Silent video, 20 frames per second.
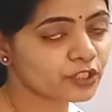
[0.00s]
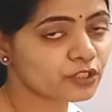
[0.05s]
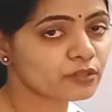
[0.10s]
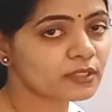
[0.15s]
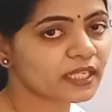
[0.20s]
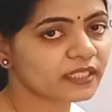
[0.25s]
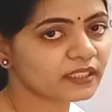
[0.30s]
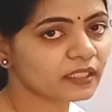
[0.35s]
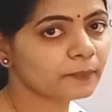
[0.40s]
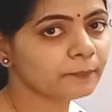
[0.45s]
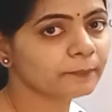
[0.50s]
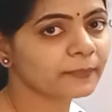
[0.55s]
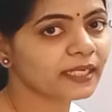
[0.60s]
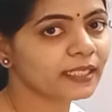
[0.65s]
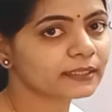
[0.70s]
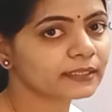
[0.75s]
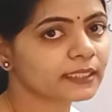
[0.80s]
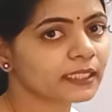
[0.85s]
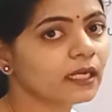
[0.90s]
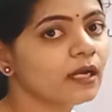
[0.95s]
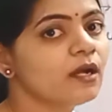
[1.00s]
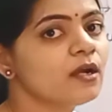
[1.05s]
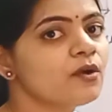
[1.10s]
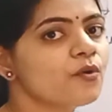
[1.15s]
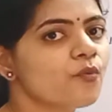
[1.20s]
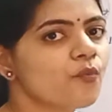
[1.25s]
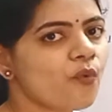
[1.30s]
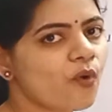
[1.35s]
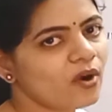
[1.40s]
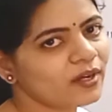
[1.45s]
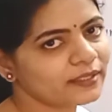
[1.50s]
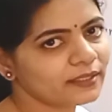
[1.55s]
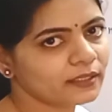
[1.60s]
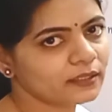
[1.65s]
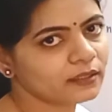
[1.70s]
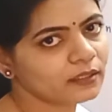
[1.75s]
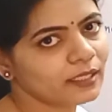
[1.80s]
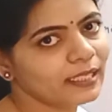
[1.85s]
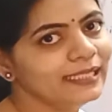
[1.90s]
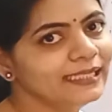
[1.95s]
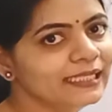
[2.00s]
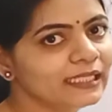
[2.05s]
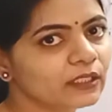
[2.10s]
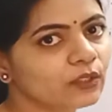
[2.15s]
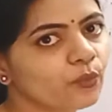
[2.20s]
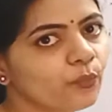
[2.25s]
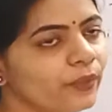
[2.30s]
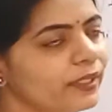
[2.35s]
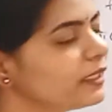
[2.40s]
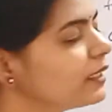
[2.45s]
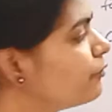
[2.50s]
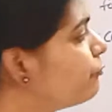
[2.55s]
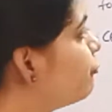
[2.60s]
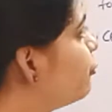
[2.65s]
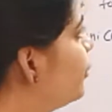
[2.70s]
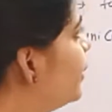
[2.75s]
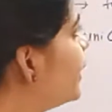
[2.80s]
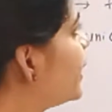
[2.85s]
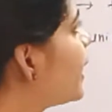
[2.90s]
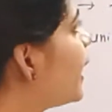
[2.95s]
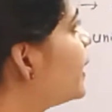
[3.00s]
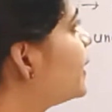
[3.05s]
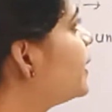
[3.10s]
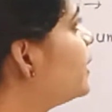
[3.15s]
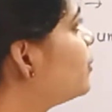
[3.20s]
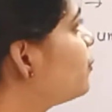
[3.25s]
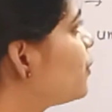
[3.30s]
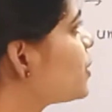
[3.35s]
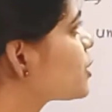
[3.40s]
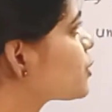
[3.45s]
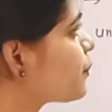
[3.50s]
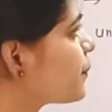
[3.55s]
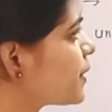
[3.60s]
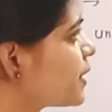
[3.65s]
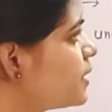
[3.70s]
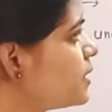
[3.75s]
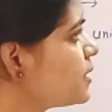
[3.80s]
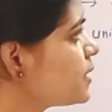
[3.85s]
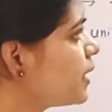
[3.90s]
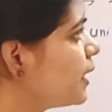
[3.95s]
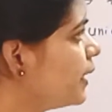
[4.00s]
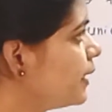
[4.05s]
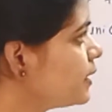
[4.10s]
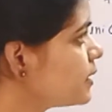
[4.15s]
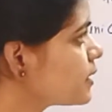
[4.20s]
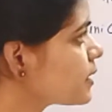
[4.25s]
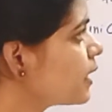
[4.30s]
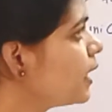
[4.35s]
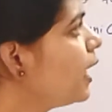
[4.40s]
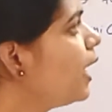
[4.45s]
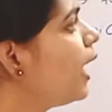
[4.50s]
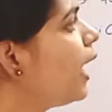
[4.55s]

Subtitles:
which is nothing but water, a liquid, a fluid content was present,